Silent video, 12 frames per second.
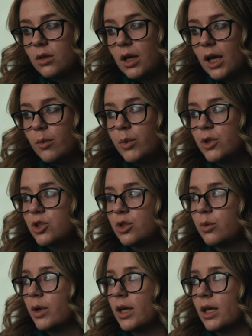I pushed
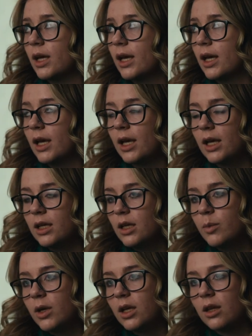away
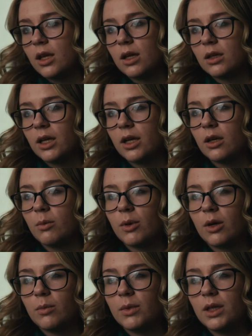anybody that cared
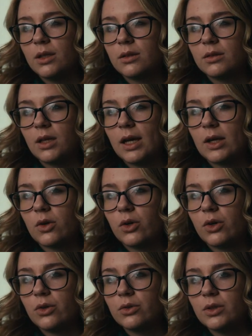about me at
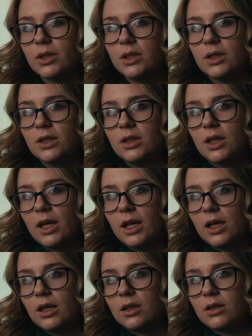all,
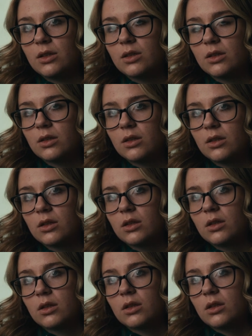and
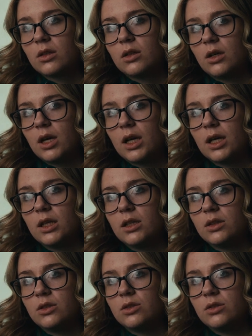
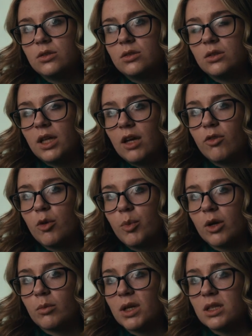I gave up
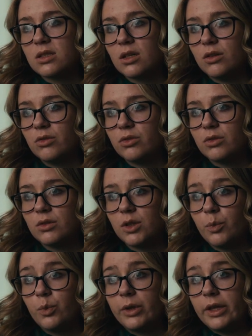on myself
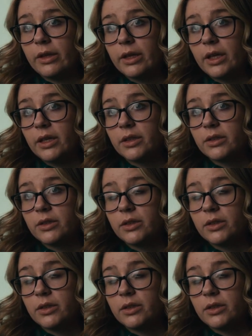completely.